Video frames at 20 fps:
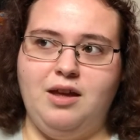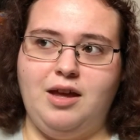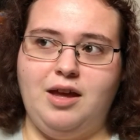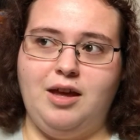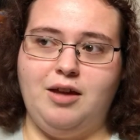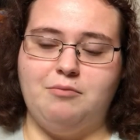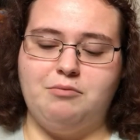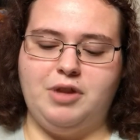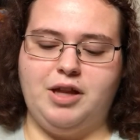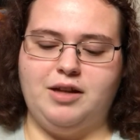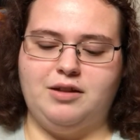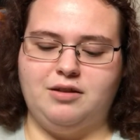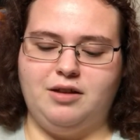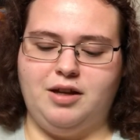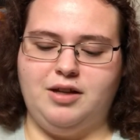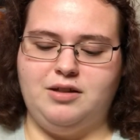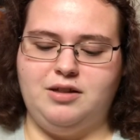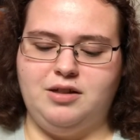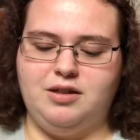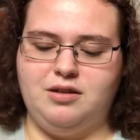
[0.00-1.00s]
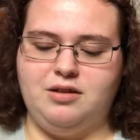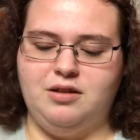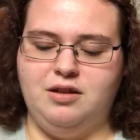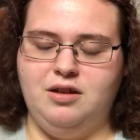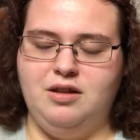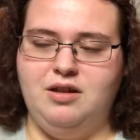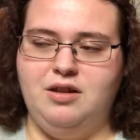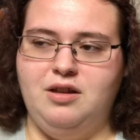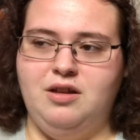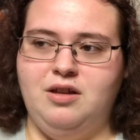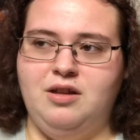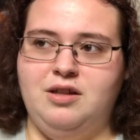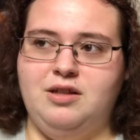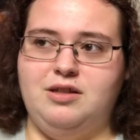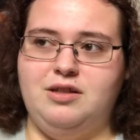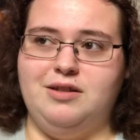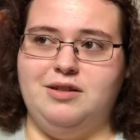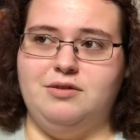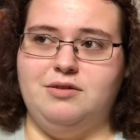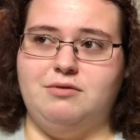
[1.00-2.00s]
And Black Lightning
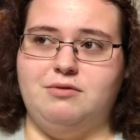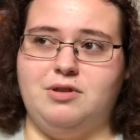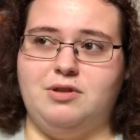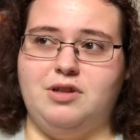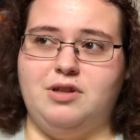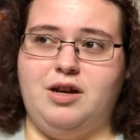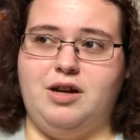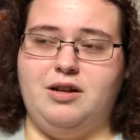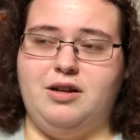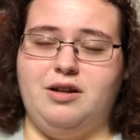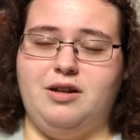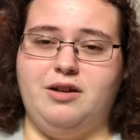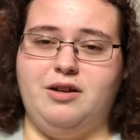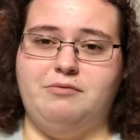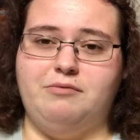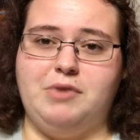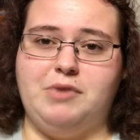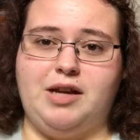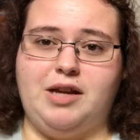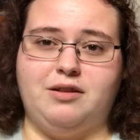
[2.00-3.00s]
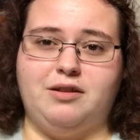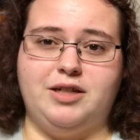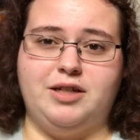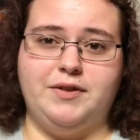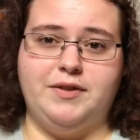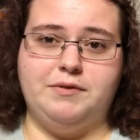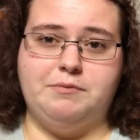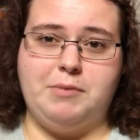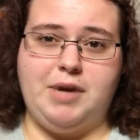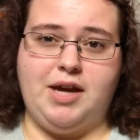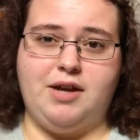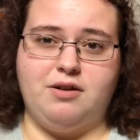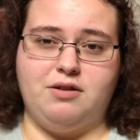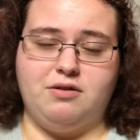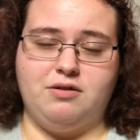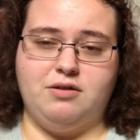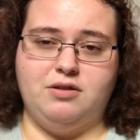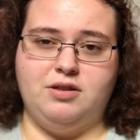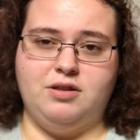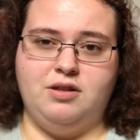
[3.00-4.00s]
deals with a lot of Black Lives
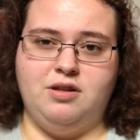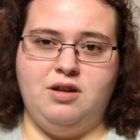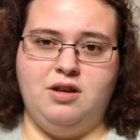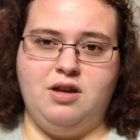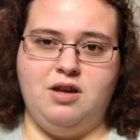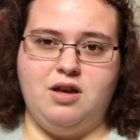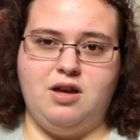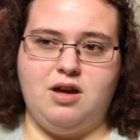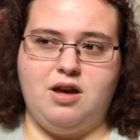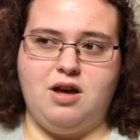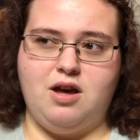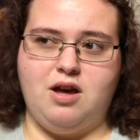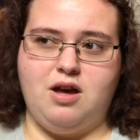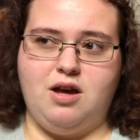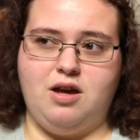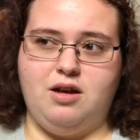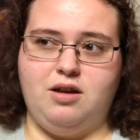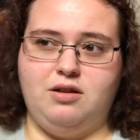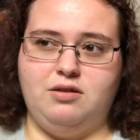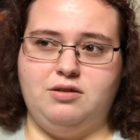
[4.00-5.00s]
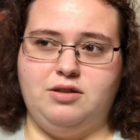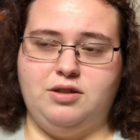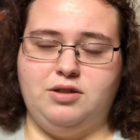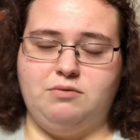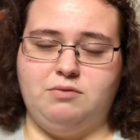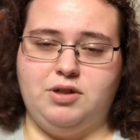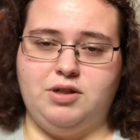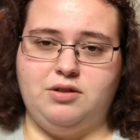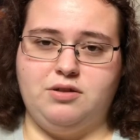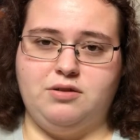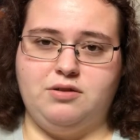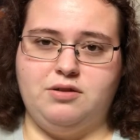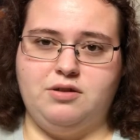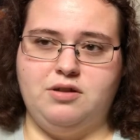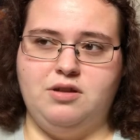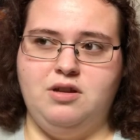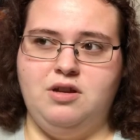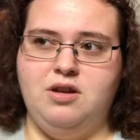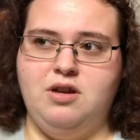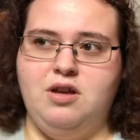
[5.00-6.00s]
Matters situations.
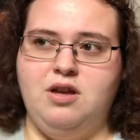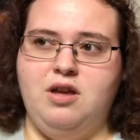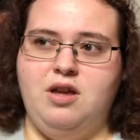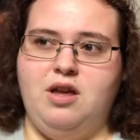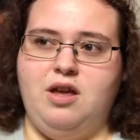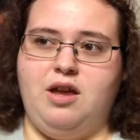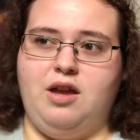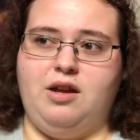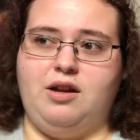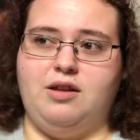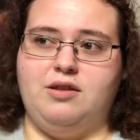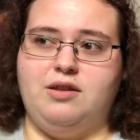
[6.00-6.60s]
And I